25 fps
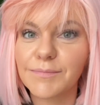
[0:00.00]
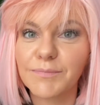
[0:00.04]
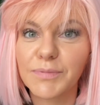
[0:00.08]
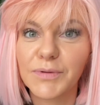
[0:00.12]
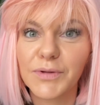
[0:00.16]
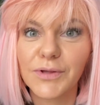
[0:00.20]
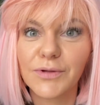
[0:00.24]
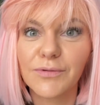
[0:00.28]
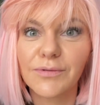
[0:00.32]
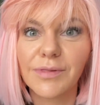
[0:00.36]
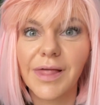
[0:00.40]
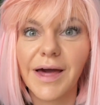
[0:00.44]

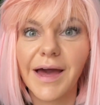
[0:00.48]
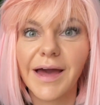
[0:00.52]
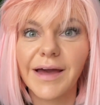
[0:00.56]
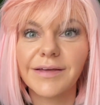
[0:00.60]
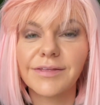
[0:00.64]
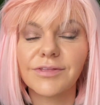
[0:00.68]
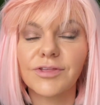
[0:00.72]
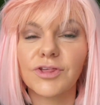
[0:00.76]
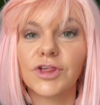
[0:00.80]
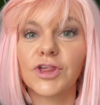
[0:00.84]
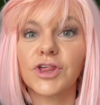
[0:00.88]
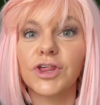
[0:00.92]
blue
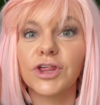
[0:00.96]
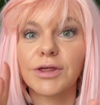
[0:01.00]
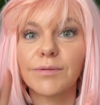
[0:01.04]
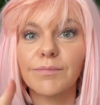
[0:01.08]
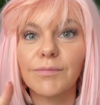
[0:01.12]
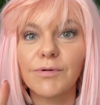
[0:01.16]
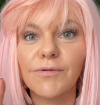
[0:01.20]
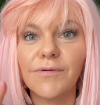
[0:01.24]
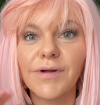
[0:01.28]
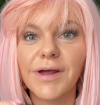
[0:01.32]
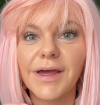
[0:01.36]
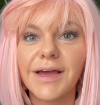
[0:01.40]
lights,
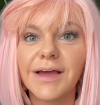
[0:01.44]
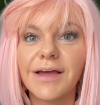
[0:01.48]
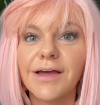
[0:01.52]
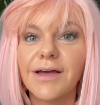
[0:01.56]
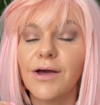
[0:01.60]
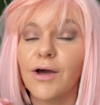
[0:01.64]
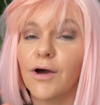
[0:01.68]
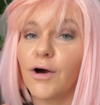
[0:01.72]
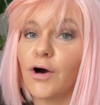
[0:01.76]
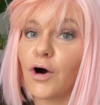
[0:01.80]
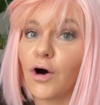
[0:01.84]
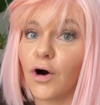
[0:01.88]
shimmering
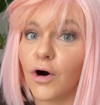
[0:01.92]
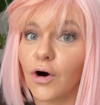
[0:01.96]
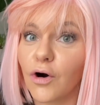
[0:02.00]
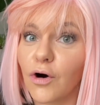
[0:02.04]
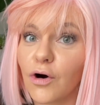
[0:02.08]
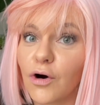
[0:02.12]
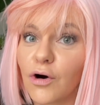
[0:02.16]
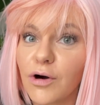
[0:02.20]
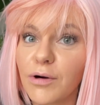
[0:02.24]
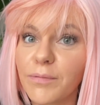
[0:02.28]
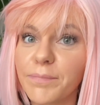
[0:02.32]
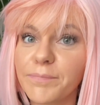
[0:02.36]

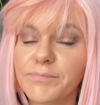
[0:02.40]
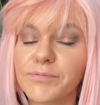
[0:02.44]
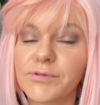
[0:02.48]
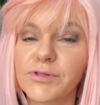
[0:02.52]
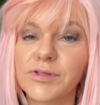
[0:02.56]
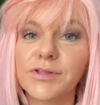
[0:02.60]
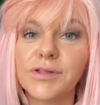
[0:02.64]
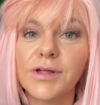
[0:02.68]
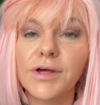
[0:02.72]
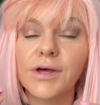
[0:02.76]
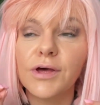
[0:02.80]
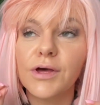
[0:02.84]

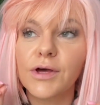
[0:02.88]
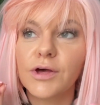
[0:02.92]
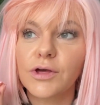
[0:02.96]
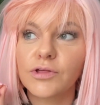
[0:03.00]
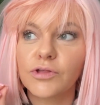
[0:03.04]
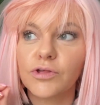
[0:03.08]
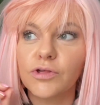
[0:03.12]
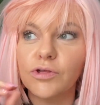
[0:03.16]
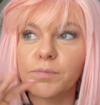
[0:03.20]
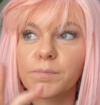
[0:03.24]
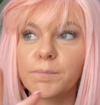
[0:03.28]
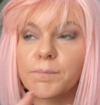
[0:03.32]
orbs,
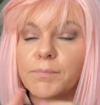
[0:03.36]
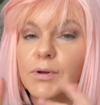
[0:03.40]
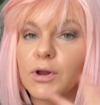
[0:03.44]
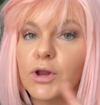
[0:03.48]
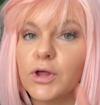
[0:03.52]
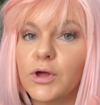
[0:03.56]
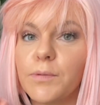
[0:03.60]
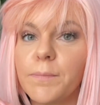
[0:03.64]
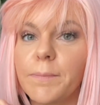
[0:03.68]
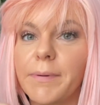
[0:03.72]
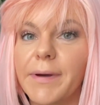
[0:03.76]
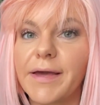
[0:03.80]
just
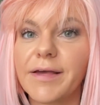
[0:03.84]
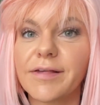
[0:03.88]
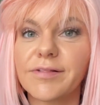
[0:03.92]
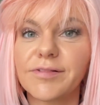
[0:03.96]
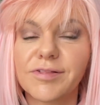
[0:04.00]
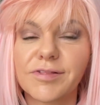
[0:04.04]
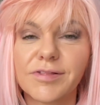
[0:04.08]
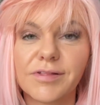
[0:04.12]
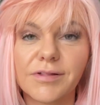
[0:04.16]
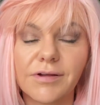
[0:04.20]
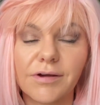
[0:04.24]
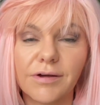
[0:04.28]
blue
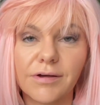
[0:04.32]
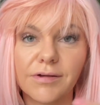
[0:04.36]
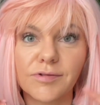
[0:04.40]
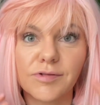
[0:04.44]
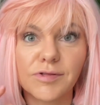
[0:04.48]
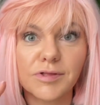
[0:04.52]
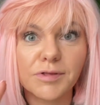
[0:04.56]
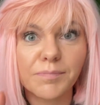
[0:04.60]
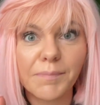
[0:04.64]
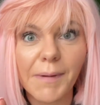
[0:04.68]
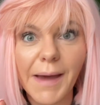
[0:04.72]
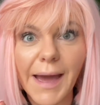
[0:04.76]
bits and
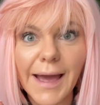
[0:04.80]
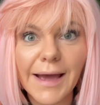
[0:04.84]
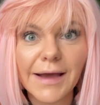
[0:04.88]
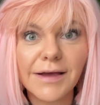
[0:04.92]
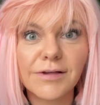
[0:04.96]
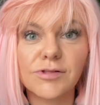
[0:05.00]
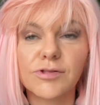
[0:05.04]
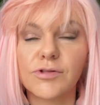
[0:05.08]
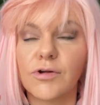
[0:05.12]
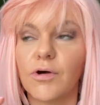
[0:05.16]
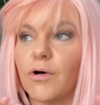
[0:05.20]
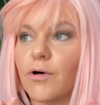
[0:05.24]

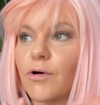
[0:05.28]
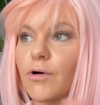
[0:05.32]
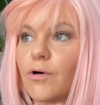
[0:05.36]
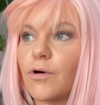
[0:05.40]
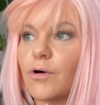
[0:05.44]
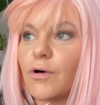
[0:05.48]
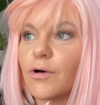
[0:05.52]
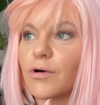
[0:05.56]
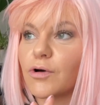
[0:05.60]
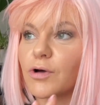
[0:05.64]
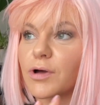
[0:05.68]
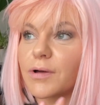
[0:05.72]
specks
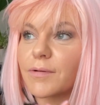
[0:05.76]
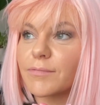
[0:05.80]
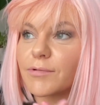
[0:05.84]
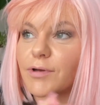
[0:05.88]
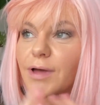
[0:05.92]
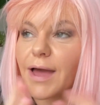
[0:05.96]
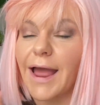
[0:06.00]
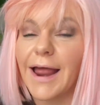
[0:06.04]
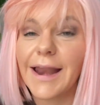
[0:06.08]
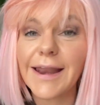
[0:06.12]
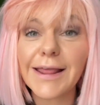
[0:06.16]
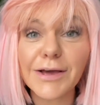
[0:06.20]
or
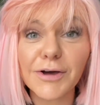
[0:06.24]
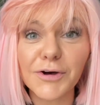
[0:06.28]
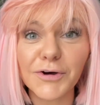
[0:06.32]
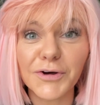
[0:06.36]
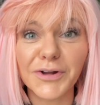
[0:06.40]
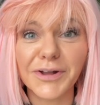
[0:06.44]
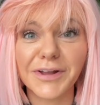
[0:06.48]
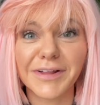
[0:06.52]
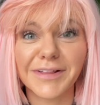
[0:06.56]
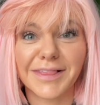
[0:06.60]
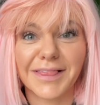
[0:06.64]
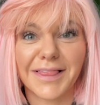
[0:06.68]
any
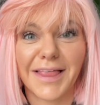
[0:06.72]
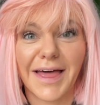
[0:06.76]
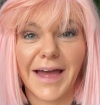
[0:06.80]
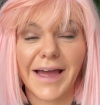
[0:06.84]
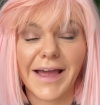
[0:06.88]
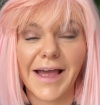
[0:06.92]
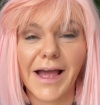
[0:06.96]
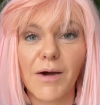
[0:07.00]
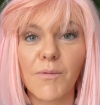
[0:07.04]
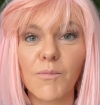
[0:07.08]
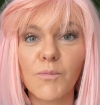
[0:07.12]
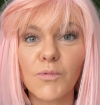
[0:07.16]
coloured
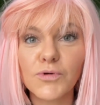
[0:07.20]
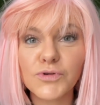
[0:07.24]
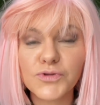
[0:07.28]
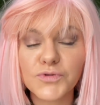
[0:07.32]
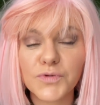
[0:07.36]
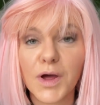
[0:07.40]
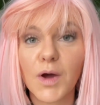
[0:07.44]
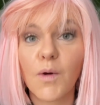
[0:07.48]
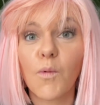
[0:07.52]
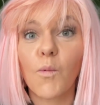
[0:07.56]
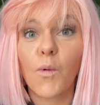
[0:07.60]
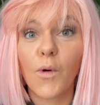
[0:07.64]
light and
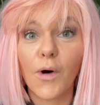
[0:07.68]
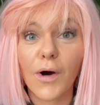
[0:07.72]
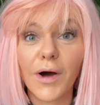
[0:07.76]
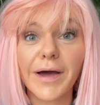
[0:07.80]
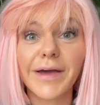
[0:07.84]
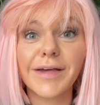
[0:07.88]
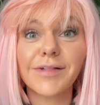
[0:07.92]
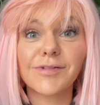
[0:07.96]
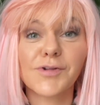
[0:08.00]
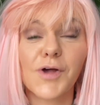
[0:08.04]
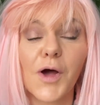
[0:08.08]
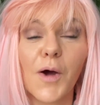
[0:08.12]
wondering
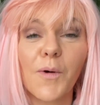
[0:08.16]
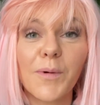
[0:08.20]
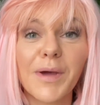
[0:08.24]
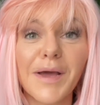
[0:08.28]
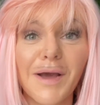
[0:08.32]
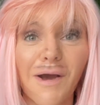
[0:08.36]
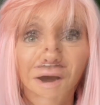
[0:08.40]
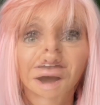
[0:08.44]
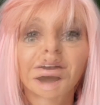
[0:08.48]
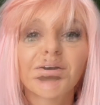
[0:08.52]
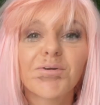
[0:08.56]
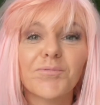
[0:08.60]
what is
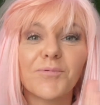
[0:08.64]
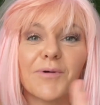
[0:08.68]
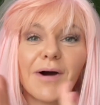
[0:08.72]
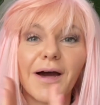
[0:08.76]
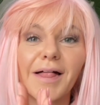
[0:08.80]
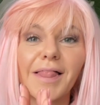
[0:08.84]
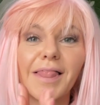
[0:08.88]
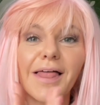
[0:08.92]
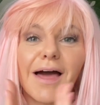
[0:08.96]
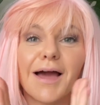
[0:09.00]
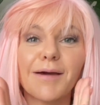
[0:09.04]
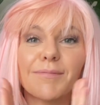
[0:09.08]
going on?
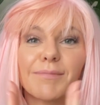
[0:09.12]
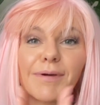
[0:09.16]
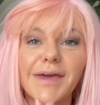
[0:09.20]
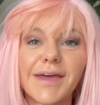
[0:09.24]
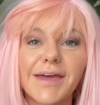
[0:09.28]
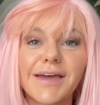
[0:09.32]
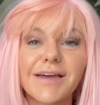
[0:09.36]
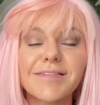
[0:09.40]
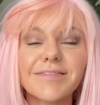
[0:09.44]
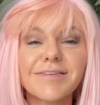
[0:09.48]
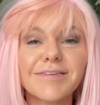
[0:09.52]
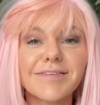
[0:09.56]
Well, I'm
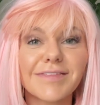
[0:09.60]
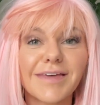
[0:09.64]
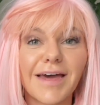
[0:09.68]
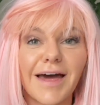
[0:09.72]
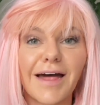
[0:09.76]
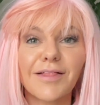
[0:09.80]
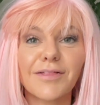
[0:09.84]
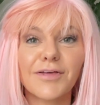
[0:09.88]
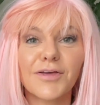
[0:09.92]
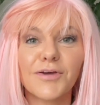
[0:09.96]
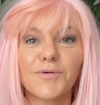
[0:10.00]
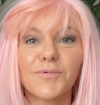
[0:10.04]
here to
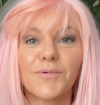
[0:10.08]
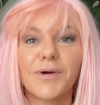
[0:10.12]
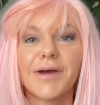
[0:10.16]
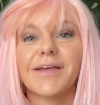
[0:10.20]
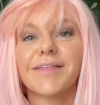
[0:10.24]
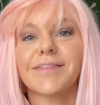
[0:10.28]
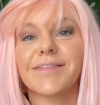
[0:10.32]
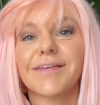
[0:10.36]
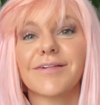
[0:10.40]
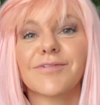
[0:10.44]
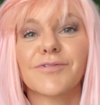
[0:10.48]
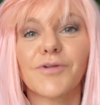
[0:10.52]
tell you
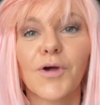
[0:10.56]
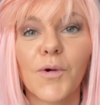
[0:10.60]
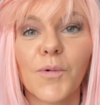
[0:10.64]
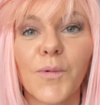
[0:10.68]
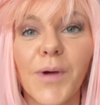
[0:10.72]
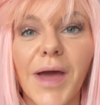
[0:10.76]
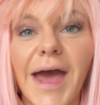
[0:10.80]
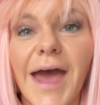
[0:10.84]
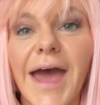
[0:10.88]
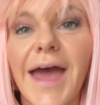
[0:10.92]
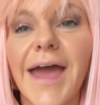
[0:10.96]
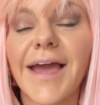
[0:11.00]
it is
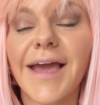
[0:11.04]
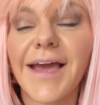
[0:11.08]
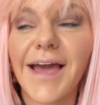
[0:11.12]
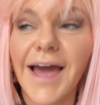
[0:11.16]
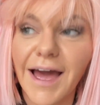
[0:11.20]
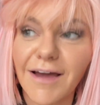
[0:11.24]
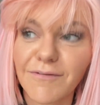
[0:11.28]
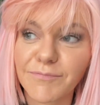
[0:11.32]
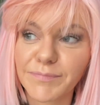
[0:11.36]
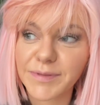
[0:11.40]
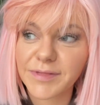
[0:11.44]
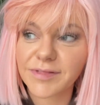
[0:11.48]
okay.
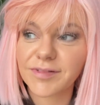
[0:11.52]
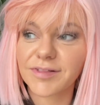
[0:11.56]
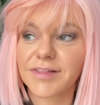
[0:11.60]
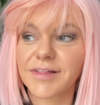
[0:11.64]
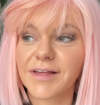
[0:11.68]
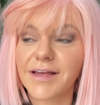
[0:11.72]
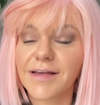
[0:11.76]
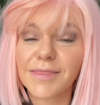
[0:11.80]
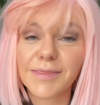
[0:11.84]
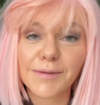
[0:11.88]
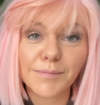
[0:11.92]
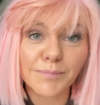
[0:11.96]
I've been
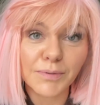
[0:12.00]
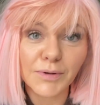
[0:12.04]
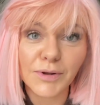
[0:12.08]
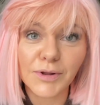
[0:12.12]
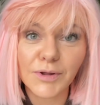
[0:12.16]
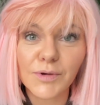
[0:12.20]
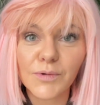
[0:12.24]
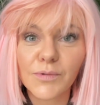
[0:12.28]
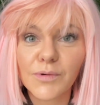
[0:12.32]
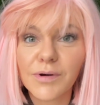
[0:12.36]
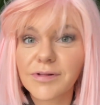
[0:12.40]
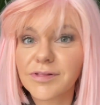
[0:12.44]
seeing the
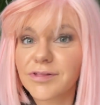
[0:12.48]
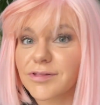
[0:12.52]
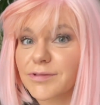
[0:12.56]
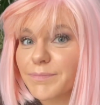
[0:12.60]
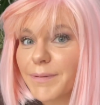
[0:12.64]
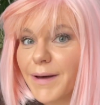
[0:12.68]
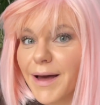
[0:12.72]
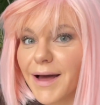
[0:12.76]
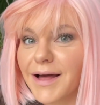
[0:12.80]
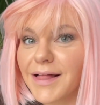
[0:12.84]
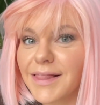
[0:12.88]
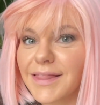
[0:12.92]
blue
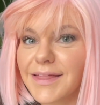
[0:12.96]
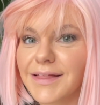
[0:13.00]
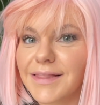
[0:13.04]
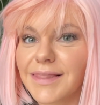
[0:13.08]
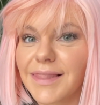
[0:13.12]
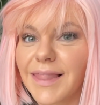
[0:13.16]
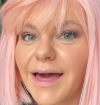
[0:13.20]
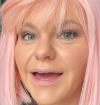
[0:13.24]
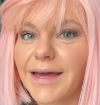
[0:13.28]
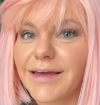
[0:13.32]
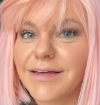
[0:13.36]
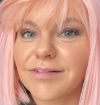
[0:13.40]
sparkling
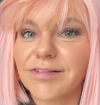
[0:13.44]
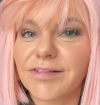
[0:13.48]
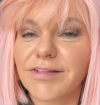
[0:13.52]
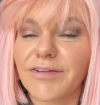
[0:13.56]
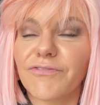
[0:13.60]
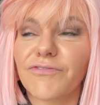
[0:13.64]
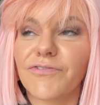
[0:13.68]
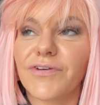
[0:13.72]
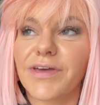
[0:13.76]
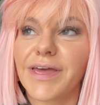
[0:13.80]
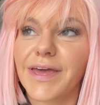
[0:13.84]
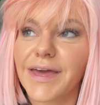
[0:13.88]
lights
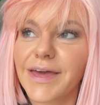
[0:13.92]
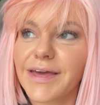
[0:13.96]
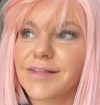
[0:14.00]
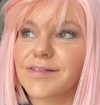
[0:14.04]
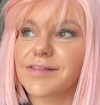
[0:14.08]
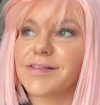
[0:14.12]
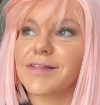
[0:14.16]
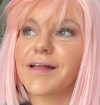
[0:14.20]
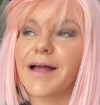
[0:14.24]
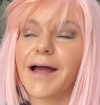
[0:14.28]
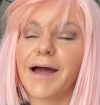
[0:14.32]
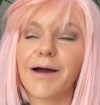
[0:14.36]
for
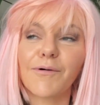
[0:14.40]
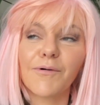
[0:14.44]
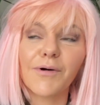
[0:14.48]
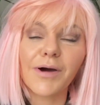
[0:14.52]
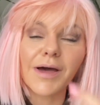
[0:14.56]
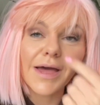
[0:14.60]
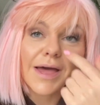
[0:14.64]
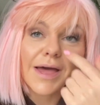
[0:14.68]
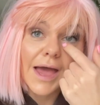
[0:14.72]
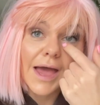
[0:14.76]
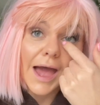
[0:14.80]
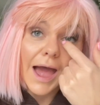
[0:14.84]
years now,
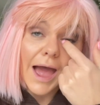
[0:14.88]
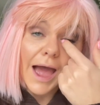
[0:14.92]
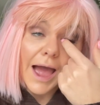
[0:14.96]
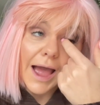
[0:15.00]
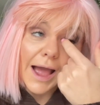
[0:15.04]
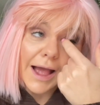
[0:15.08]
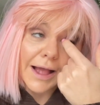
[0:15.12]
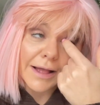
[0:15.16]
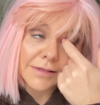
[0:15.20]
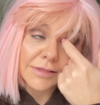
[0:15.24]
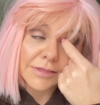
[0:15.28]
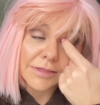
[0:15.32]

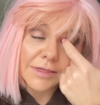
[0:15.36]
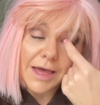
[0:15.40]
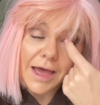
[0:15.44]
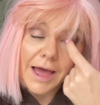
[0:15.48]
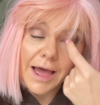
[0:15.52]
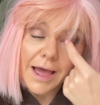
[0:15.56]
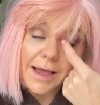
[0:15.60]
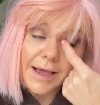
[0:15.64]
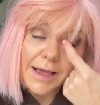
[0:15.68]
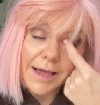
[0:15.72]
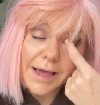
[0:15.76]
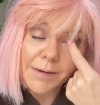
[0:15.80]
and
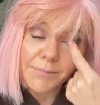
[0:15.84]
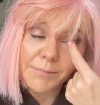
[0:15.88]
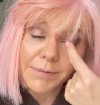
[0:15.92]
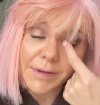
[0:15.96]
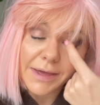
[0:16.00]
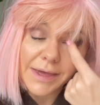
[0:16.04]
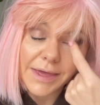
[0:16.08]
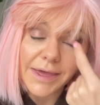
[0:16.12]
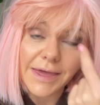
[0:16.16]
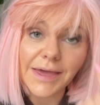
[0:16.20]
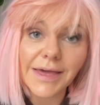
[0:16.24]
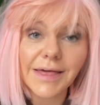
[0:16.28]
I am a
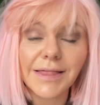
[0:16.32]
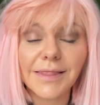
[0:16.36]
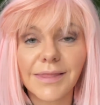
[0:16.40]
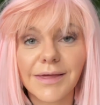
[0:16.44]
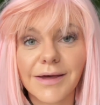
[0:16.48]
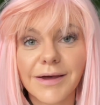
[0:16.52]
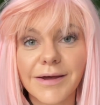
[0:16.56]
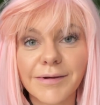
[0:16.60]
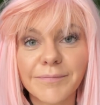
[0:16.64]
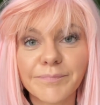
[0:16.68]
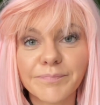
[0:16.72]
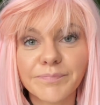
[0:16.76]

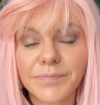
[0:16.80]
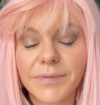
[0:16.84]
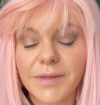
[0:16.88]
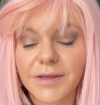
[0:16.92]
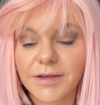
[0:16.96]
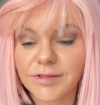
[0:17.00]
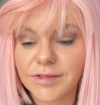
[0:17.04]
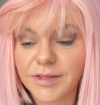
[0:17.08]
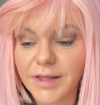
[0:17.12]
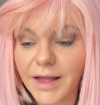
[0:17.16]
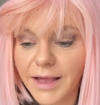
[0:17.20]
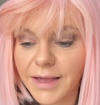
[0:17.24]
healer,
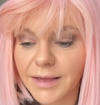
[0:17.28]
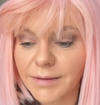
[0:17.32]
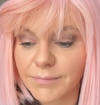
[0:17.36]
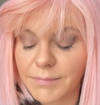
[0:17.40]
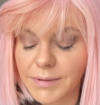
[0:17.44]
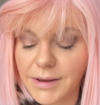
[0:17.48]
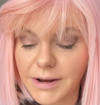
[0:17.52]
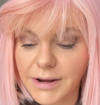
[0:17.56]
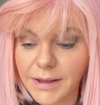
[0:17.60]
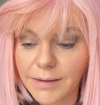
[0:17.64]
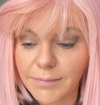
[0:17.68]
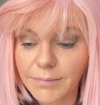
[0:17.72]
a psychic
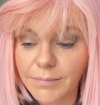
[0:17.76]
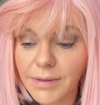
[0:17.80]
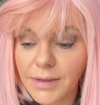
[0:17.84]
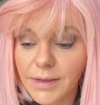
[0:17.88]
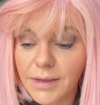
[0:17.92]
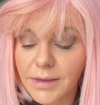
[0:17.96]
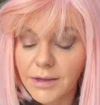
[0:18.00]
medium.